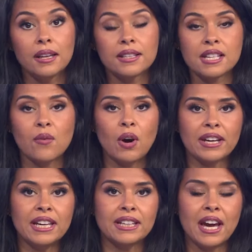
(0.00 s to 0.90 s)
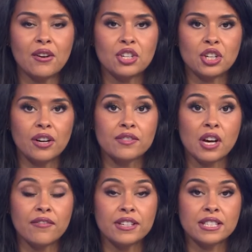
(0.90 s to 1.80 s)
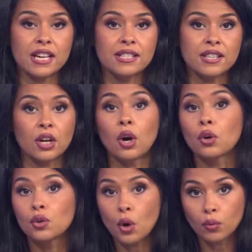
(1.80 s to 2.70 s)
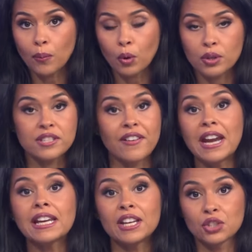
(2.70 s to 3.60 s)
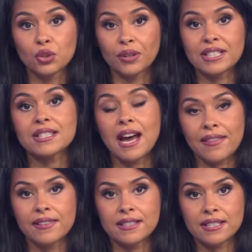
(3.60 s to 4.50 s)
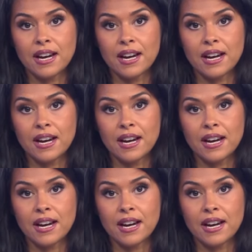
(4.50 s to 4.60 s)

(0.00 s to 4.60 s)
The San Joaquin County Sheriff's Office says there are no reports of any injuries at this